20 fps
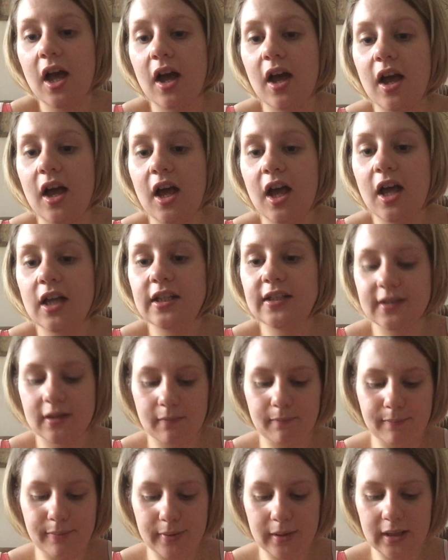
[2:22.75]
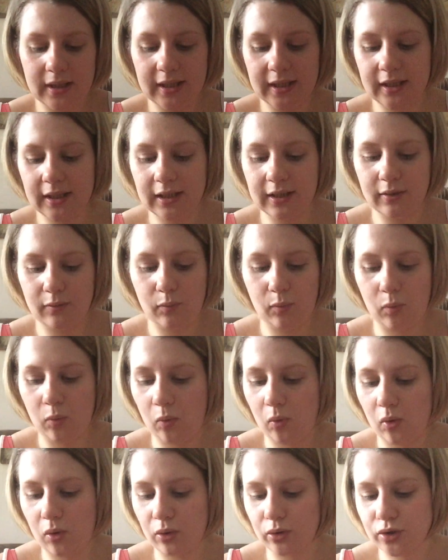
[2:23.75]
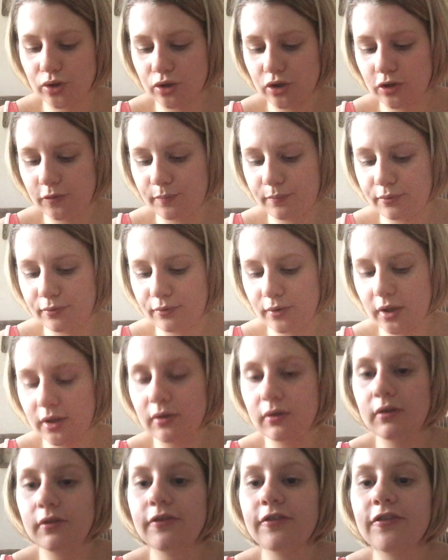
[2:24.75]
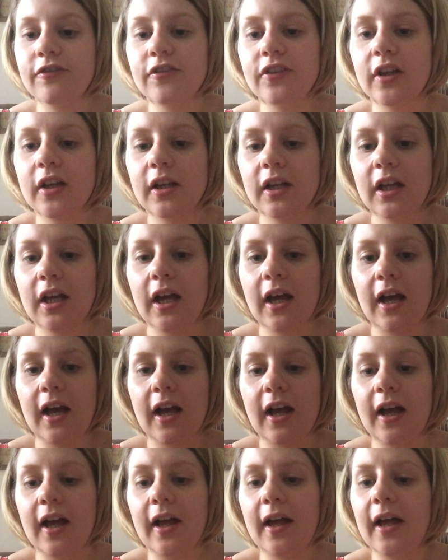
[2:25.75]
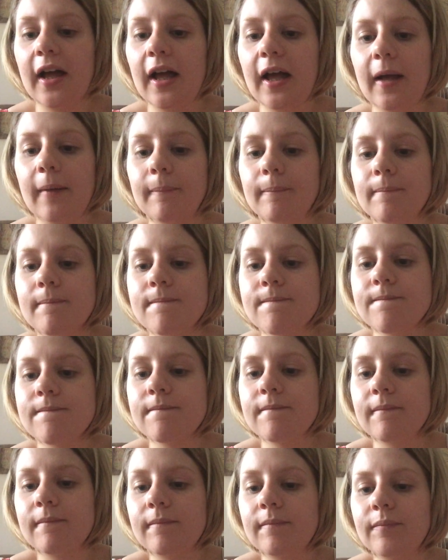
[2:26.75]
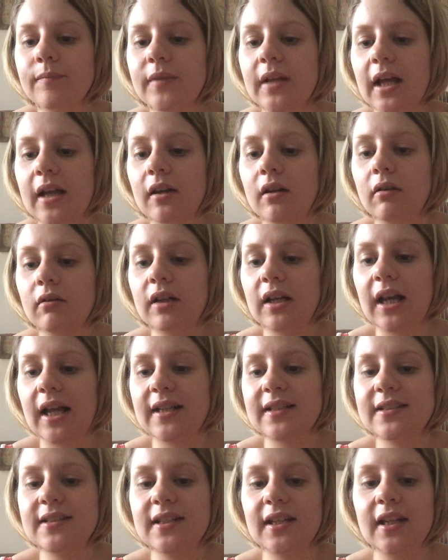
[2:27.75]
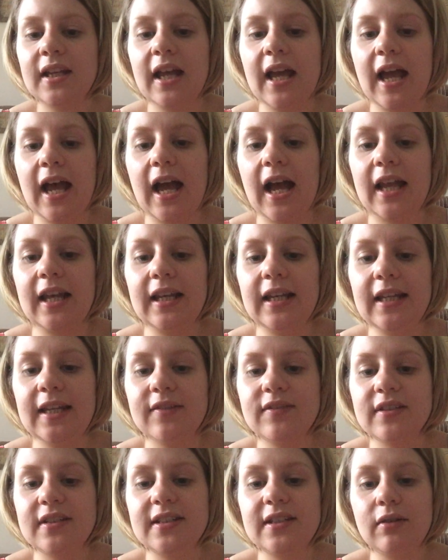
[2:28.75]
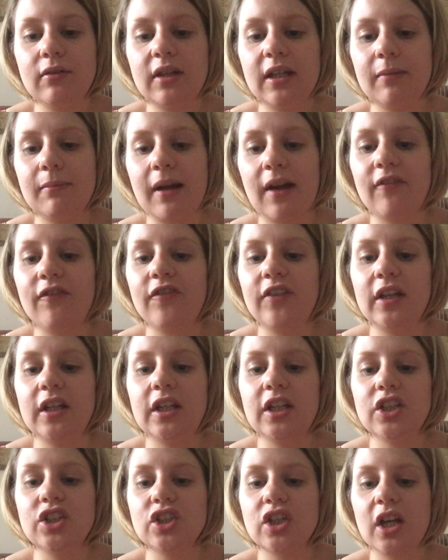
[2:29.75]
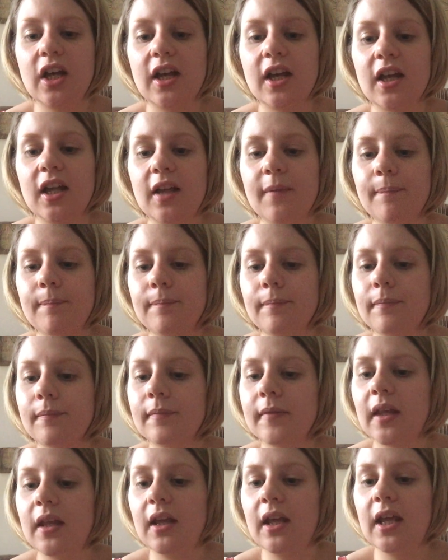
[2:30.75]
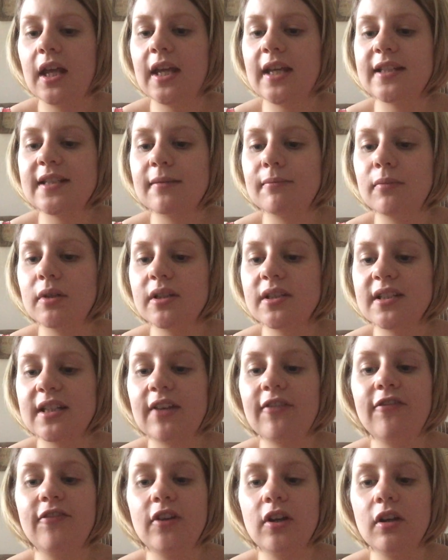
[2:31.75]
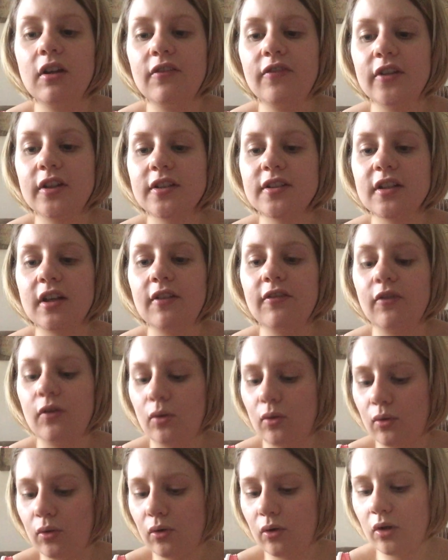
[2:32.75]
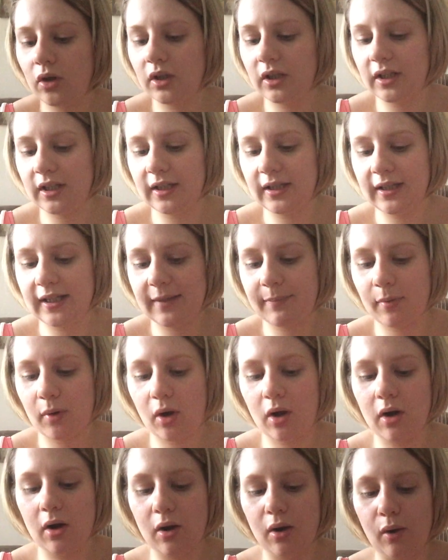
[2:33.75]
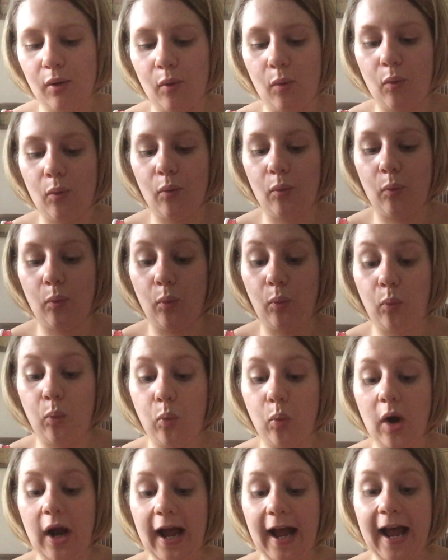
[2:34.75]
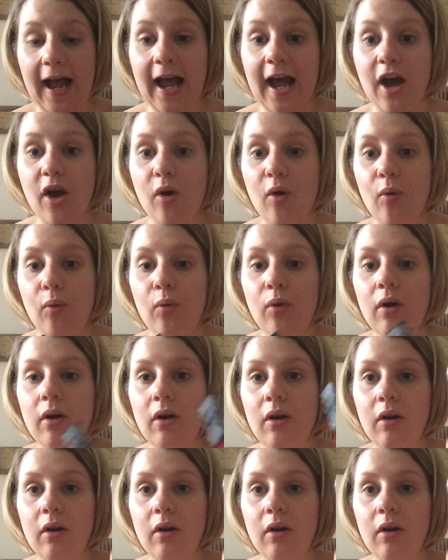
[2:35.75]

It's completely waterproof and long lasting, and leaves a silky matte finish. It's a must have for lovers of all lip. Oh wow.